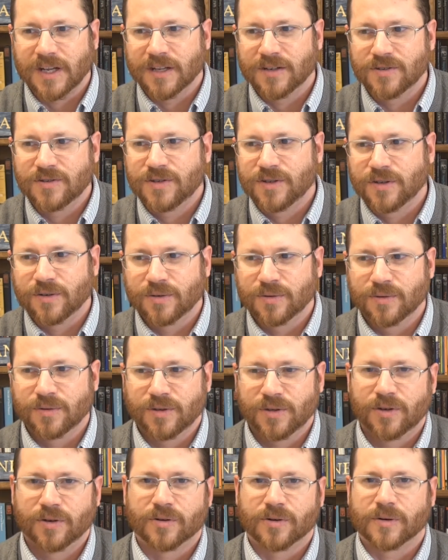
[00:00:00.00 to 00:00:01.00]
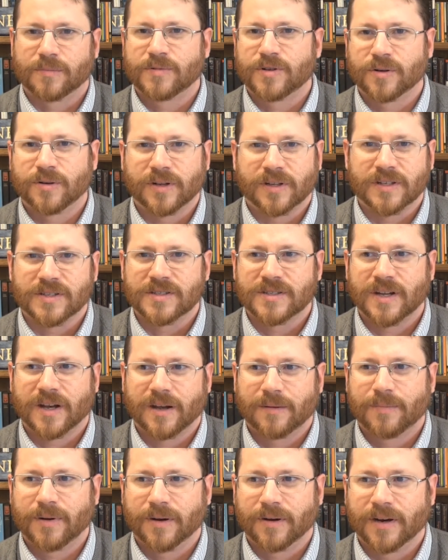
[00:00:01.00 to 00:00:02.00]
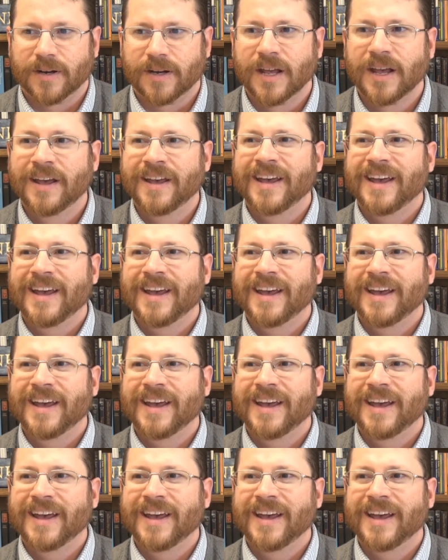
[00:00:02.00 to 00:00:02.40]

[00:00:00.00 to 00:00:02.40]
into Europe during this time period.